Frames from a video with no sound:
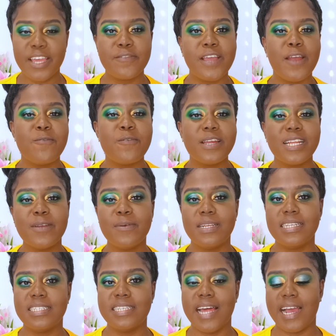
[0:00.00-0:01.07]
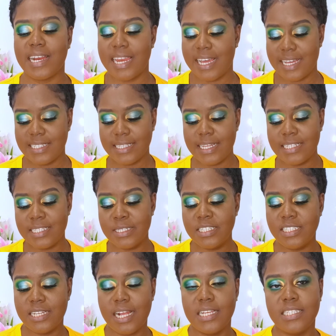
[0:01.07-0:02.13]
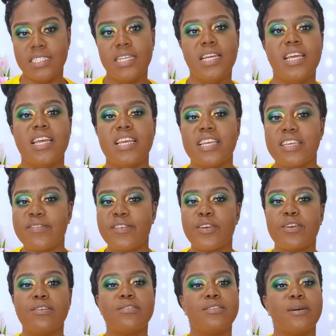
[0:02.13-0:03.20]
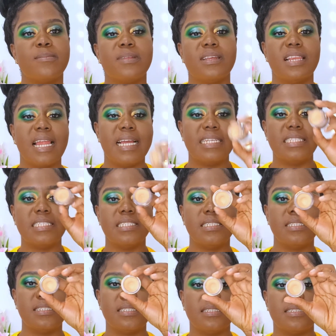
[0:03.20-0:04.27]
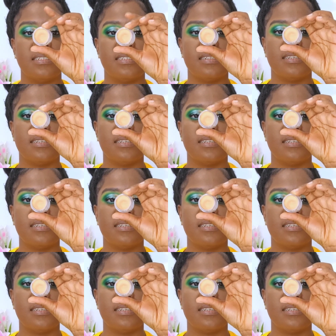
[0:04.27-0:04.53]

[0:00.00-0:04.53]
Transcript: Now if you're really dark, like I said initially, if you use something like this